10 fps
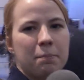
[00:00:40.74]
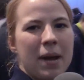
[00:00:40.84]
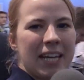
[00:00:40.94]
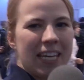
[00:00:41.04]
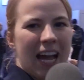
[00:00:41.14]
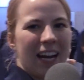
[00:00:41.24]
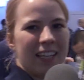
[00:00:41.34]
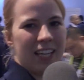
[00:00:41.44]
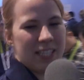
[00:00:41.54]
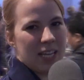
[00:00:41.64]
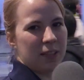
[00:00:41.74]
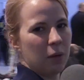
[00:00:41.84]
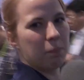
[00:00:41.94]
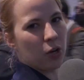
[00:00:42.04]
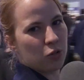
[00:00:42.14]
the many highlights at
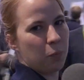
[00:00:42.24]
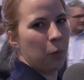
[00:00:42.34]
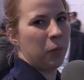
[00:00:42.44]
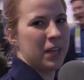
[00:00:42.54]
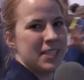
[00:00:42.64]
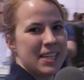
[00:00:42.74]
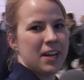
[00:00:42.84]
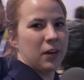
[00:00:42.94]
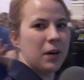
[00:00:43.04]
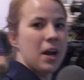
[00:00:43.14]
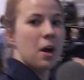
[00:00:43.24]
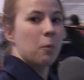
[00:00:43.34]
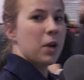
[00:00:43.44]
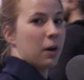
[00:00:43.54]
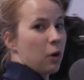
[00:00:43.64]
the Bosch booth this year.
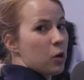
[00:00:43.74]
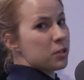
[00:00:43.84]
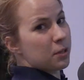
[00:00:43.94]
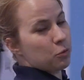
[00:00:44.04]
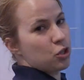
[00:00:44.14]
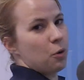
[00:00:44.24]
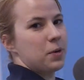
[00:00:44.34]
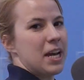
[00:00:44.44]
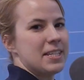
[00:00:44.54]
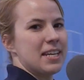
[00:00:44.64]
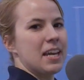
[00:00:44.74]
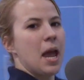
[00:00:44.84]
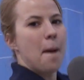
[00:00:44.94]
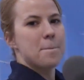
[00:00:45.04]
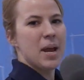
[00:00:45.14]
We are also showcasing
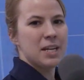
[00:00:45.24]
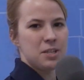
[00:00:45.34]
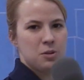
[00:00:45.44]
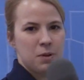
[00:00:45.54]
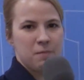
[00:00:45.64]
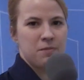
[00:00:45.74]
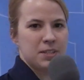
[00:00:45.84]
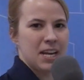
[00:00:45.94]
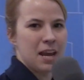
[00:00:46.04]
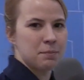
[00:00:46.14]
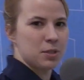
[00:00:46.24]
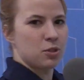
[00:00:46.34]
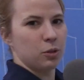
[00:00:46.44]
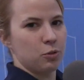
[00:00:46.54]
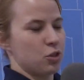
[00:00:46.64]
many new infotainment
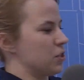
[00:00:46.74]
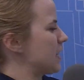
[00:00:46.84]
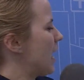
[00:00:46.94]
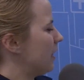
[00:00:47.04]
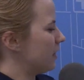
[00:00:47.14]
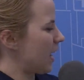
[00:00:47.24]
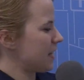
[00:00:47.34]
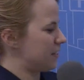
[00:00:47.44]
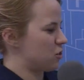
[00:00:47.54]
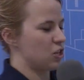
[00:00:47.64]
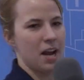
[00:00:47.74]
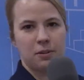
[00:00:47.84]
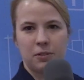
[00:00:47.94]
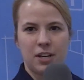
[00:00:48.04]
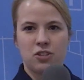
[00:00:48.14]
solutions like this
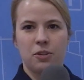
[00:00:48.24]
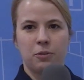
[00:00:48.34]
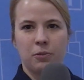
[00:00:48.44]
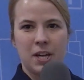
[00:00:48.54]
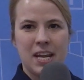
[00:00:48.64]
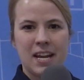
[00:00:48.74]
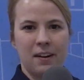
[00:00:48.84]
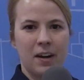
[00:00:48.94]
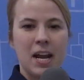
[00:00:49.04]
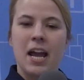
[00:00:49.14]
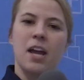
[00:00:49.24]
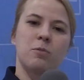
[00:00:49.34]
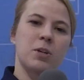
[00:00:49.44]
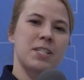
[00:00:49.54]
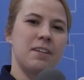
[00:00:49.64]
Generation 3 here.
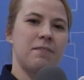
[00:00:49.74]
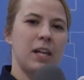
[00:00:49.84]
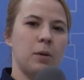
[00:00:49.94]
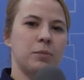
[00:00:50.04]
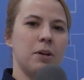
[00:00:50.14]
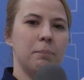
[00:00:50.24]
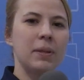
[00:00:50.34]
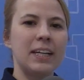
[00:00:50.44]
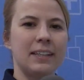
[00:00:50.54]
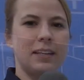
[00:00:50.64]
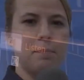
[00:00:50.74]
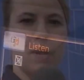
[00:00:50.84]
It was developed completely